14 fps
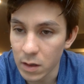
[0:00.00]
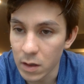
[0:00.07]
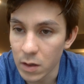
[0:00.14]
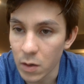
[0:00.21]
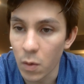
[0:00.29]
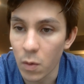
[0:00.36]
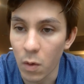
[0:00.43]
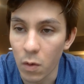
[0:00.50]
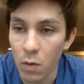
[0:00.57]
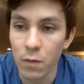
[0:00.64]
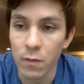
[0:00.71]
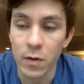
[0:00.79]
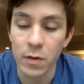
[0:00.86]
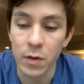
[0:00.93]
go
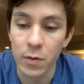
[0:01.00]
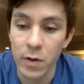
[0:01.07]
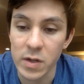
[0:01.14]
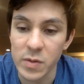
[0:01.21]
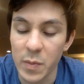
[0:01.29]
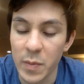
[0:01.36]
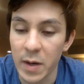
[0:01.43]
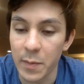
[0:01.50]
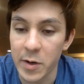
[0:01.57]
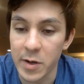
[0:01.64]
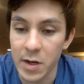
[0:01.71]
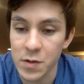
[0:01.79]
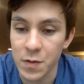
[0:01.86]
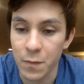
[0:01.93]
over the Crosby puck
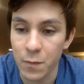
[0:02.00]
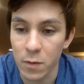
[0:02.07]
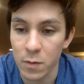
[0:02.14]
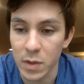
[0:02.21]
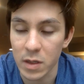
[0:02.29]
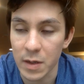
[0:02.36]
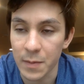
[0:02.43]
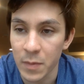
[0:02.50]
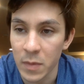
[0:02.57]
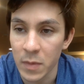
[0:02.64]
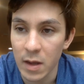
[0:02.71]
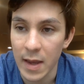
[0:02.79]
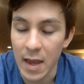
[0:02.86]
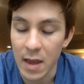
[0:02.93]
protection formula
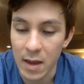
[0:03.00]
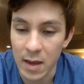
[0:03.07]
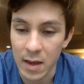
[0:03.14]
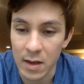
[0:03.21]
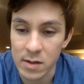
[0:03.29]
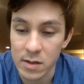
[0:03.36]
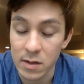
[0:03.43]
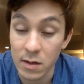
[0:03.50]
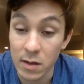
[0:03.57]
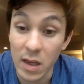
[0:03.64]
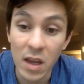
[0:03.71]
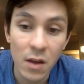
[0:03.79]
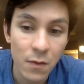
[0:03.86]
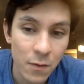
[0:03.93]
and
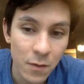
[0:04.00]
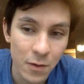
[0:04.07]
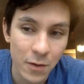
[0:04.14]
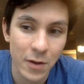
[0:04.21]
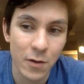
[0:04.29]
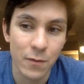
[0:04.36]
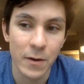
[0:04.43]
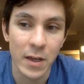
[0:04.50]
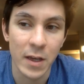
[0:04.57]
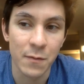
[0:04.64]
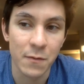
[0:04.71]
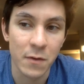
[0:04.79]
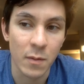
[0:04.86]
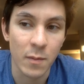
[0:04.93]
if you're looking over
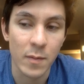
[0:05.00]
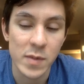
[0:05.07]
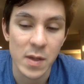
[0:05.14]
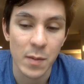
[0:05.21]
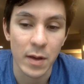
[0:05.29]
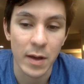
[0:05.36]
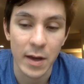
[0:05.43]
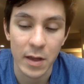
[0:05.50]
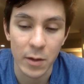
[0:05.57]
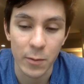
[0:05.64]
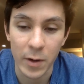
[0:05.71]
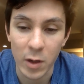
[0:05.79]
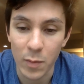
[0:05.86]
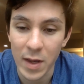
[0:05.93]
game film, something I highly
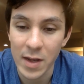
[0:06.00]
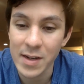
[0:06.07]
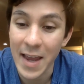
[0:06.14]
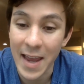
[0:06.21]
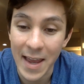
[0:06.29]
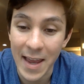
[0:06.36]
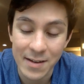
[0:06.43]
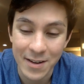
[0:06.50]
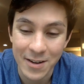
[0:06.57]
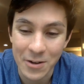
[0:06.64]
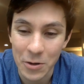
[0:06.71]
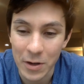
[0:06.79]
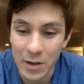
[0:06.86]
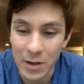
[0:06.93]
recommend, and a
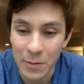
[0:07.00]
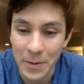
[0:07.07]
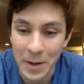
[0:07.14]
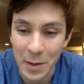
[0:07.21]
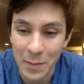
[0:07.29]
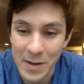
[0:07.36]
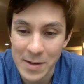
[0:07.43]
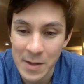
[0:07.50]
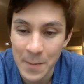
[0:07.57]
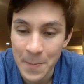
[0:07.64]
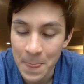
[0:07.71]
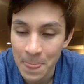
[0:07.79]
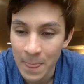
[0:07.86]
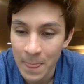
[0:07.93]
Dirty Kid recommend,
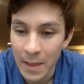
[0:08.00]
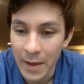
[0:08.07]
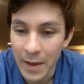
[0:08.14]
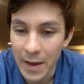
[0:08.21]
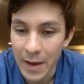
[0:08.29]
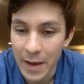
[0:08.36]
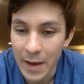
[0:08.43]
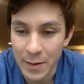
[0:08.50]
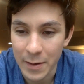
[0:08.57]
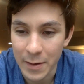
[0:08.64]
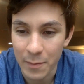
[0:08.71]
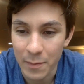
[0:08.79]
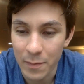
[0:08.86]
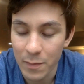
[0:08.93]

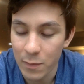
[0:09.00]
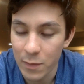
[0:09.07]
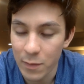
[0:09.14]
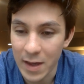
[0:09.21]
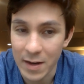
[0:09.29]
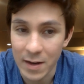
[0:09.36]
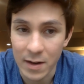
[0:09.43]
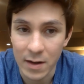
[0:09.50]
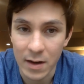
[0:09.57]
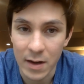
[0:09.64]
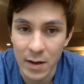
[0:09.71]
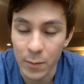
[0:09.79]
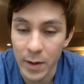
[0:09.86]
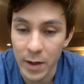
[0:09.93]
then
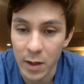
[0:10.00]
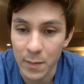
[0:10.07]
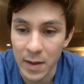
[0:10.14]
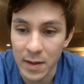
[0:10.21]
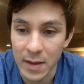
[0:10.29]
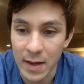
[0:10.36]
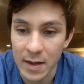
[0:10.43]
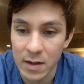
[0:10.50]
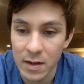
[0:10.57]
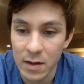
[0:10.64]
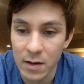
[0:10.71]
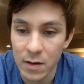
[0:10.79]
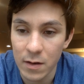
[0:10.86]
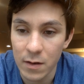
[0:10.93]
I would recommend that
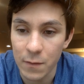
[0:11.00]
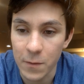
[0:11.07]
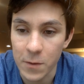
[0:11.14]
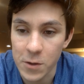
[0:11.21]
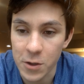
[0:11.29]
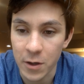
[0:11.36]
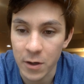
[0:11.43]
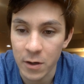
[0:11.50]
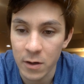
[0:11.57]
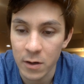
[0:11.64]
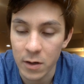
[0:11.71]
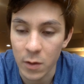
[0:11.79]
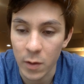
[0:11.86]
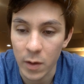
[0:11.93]
for sure.
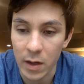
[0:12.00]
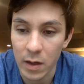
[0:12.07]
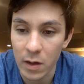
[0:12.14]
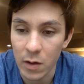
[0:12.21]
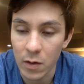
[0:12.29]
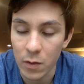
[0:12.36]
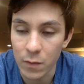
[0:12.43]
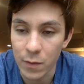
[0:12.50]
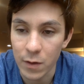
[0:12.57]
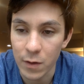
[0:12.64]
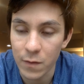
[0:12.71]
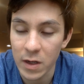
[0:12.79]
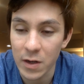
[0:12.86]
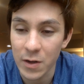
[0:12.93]
Going over your
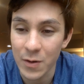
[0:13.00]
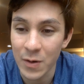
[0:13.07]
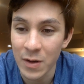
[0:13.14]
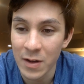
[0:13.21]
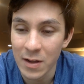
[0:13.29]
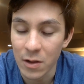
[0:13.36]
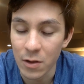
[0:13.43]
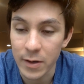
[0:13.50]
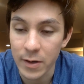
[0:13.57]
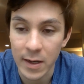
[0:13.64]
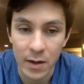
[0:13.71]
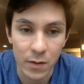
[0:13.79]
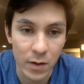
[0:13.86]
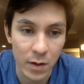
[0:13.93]
video, looking
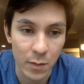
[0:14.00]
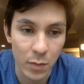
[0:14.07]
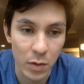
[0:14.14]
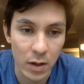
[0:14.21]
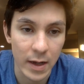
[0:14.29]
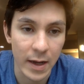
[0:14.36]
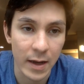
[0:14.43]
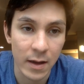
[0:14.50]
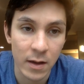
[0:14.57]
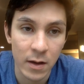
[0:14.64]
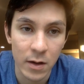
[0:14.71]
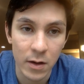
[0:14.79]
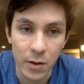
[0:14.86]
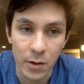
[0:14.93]
how you can apply
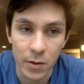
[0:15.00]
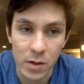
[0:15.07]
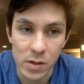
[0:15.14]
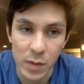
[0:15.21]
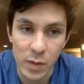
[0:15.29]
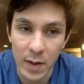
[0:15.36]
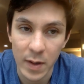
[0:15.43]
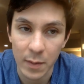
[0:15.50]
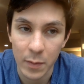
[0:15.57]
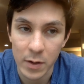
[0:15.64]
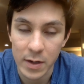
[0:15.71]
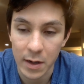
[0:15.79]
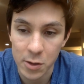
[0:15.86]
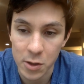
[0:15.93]
your Crosby puck
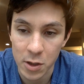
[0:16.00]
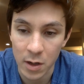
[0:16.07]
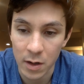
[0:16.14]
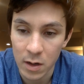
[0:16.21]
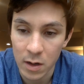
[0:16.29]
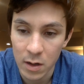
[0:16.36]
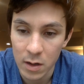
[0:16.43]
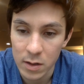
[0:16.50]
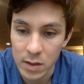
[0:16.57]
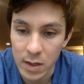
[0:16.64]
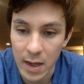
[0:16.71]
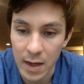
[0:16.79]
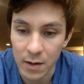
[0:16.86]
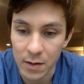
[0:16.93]
protection to
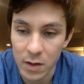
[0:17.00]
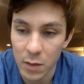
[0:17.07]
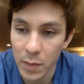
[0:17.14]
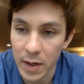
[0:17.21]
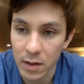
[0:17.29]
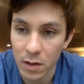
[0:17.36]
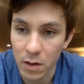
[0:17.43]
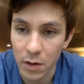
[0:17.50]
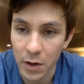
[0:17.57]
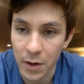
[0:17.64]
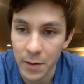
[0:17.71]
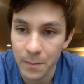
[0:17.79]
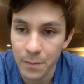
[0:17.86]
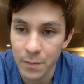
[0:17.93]
hang on to the puck
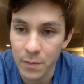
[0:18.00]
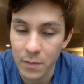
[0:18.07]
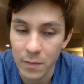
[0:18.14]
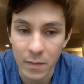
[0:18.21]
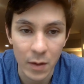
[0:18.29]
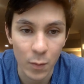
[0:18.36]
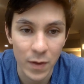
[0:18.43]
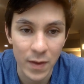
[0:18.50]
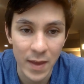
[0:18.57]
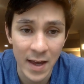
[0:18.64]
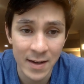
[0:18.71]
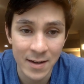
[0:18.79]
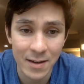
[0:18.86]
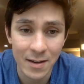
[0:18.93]
longer. And with
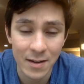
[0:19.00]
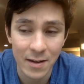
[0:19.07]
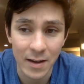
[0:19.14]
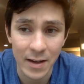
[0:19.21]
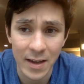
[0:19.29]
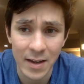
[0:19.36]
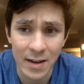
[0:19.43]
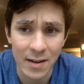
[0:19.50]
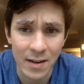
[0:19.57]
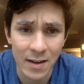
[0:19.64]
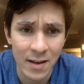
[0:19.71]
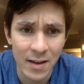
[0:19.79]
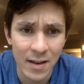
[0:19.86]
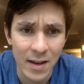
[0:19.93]
that, again,
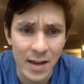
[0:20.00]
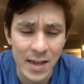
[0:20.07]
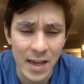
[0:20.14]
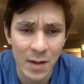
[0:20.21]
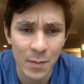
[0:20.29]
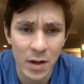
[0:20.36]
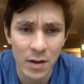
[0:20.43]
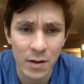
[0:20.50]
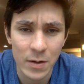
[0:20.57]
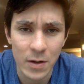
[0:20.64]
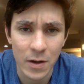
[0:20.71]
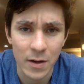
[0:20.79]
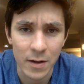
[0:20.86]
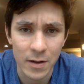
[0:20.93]
a 10-minute
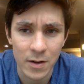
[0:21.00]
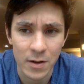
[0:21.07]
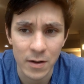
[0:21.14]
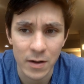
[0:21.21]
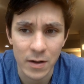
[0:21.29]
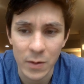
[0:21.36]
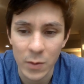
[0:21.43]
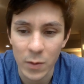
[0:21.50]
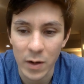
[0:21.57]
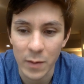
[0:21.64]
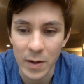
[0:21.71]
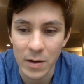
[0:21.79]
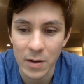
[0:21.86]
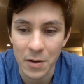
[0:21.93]
talk turned into a
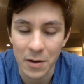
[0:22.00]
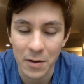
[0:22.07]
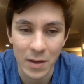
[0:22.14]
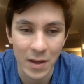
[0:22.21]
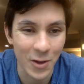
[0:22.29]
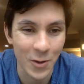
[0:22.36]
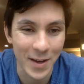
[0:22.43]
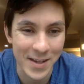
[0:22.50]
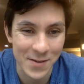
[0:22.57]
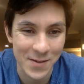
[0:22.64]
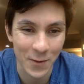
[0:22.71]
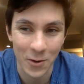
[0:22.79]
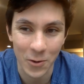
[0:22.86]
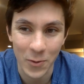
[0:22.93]
20-minute talk. Thank you guys
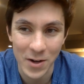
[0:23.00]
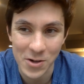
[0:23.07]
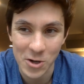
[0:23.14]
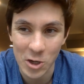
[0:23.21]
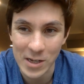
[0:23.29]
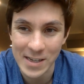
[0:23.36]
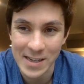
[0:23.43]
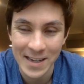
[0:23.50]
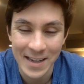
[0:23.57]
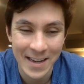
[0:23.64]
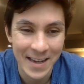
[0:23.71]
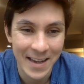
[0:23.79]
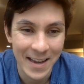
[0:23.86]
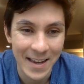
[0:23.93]
for your questions.
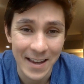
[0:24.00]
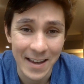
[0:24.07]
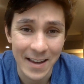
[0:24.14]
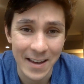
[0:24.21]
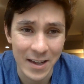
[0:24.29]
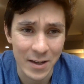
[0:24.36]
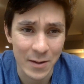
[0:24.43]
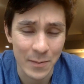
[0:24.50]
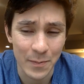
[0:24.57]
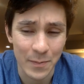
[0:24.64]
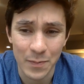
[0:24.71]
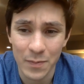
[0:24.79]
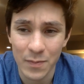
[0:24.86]
If